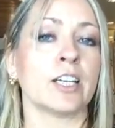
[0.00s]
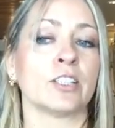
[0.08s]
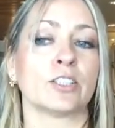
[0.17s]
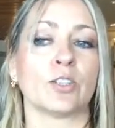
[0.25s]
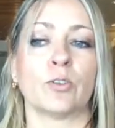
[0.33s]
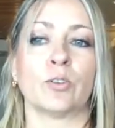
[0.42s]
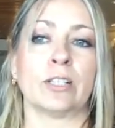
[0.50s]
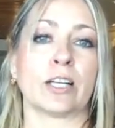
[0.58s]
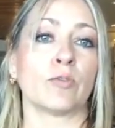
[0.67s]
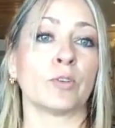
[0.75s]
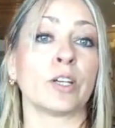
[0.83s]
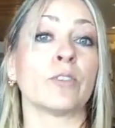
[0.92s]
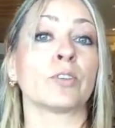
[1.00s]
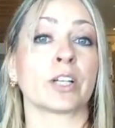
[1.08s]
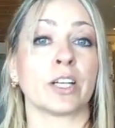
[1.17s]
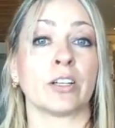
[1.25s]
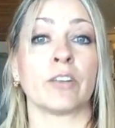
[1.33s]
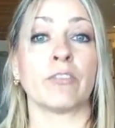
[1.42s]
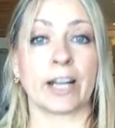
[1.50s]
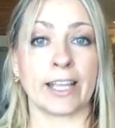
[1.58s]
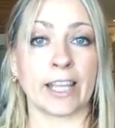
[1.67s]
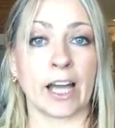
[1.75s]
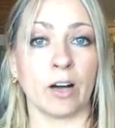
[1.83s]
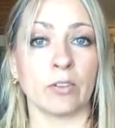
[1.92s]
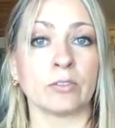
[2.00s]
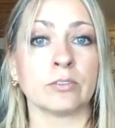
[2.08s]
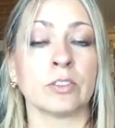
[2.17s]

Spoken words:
So like, what are you working on right now?